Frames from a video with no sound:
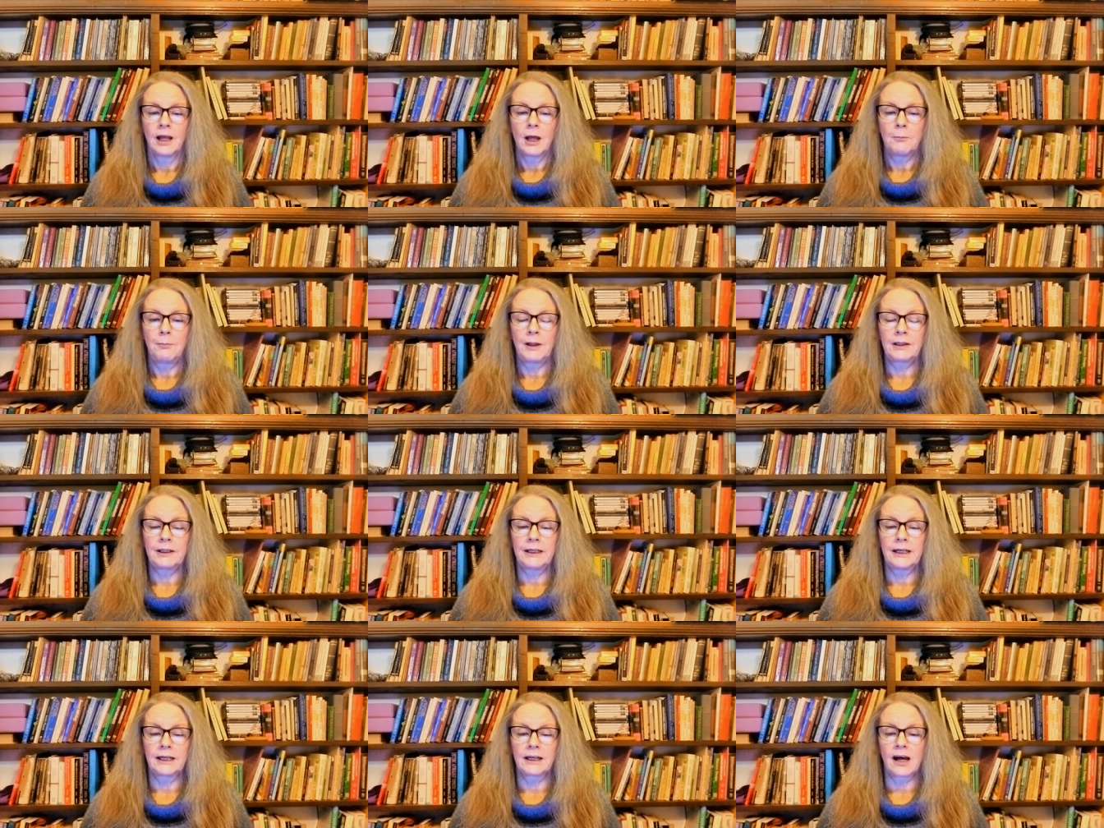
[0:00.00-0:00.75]

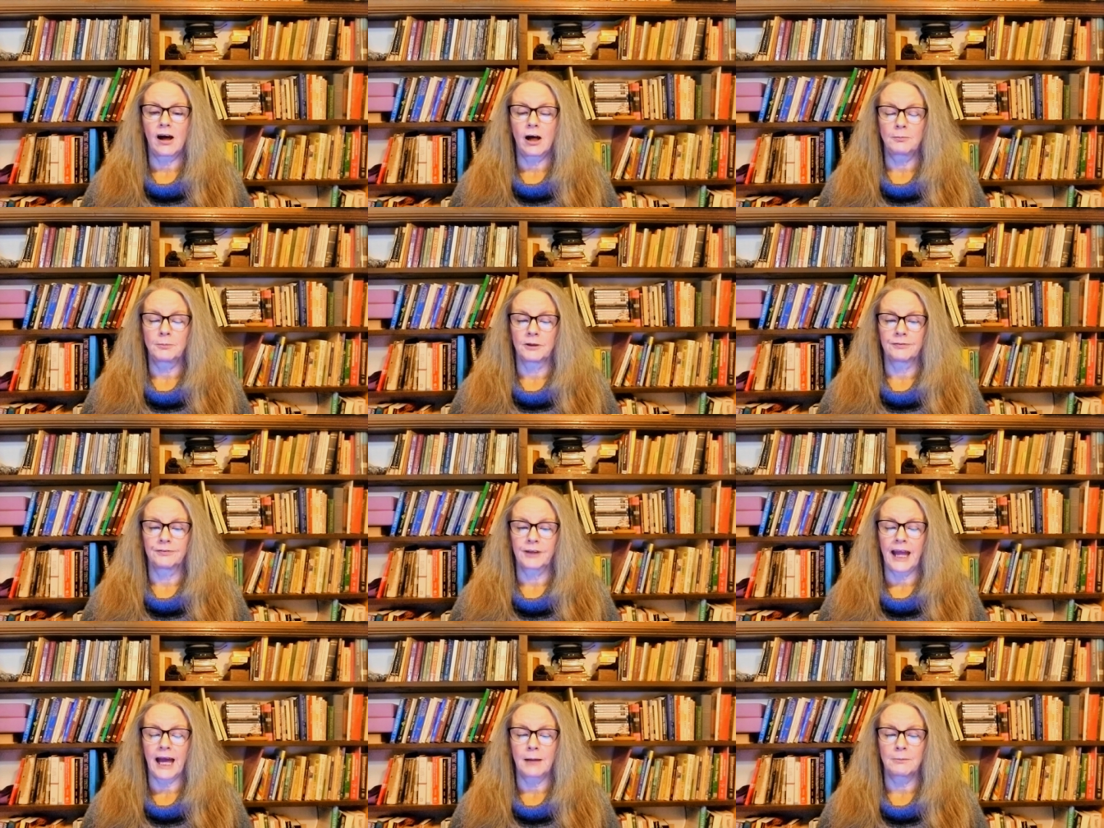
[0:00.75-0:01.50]
building a
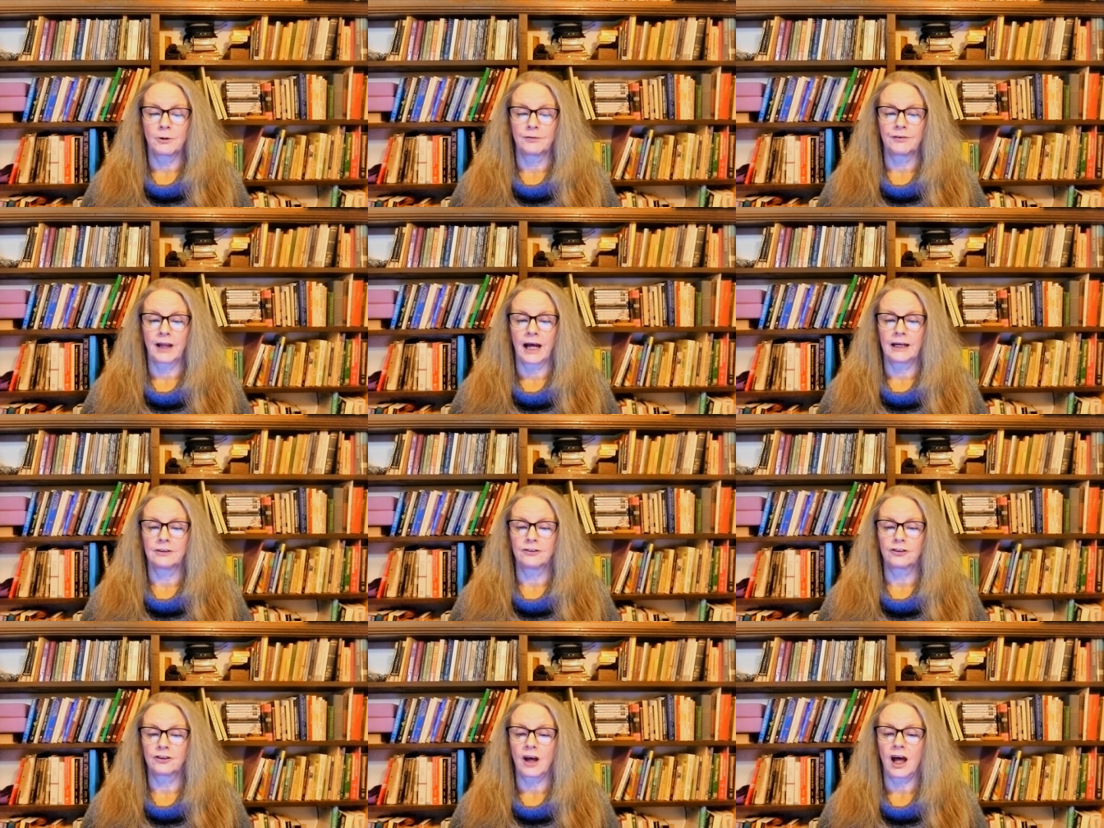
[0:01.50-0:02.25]

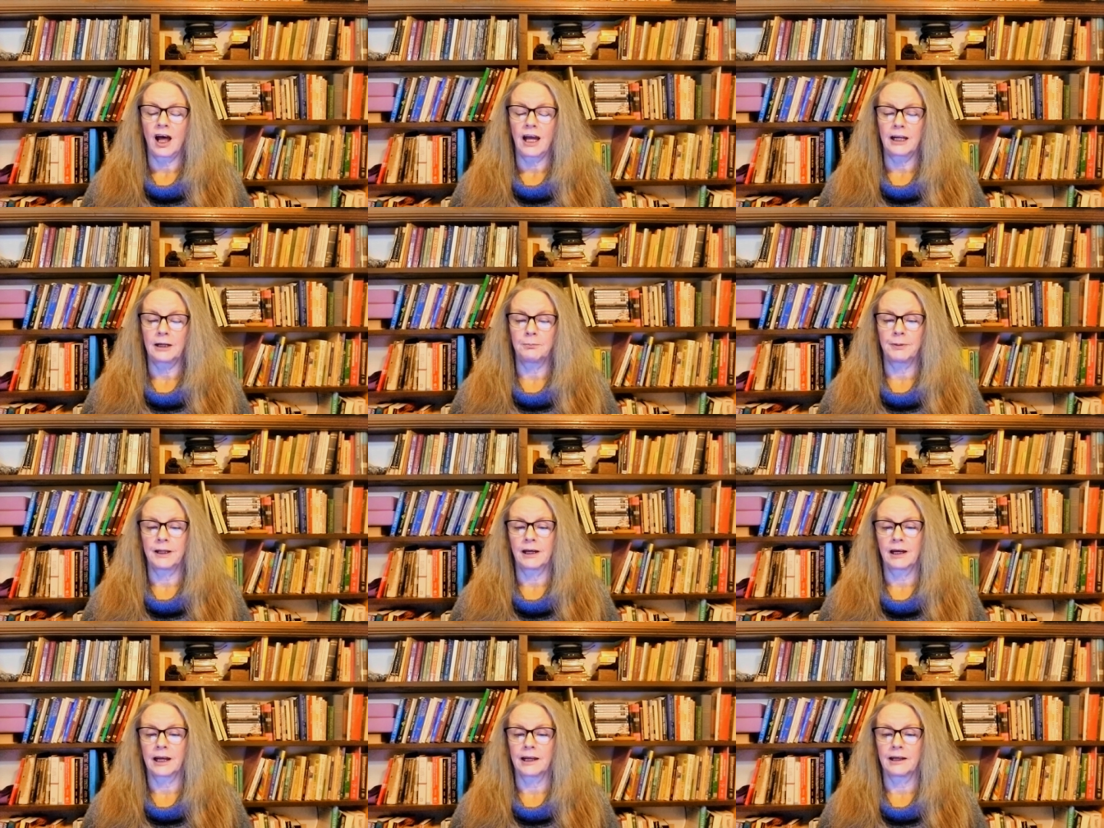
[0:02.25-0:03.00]
camouflage to hide
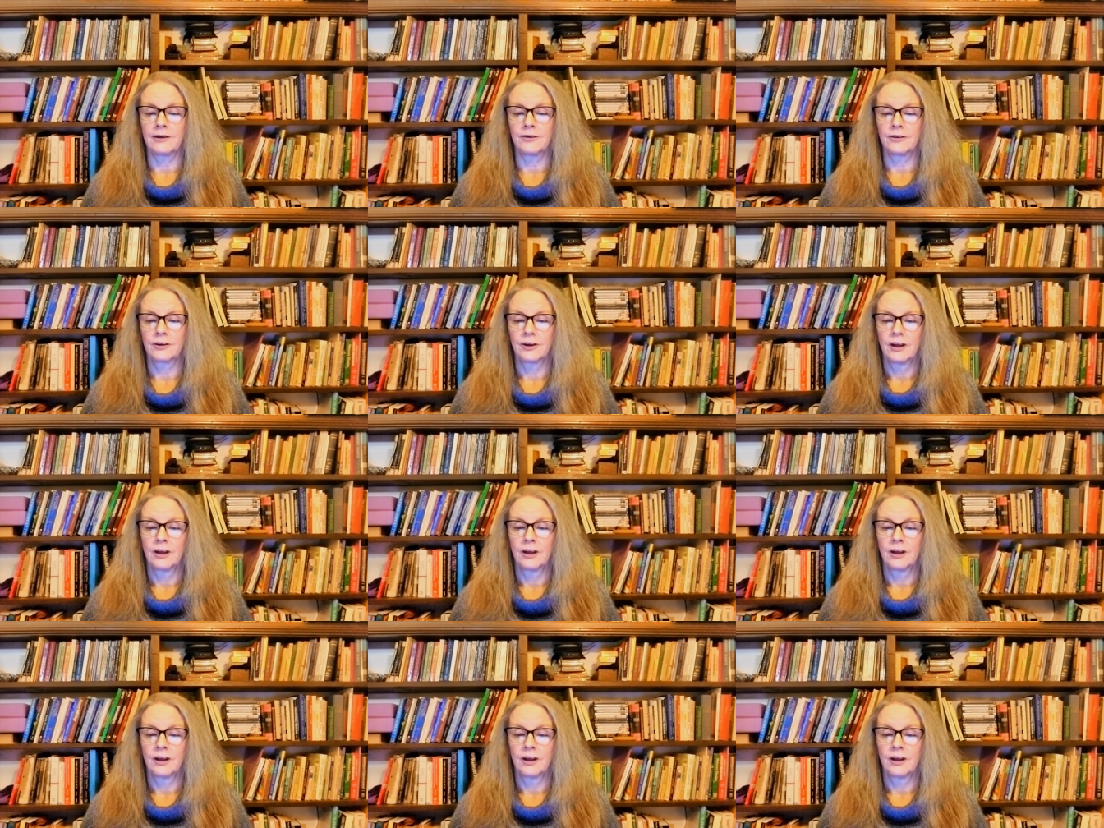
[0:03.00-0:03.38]
behind,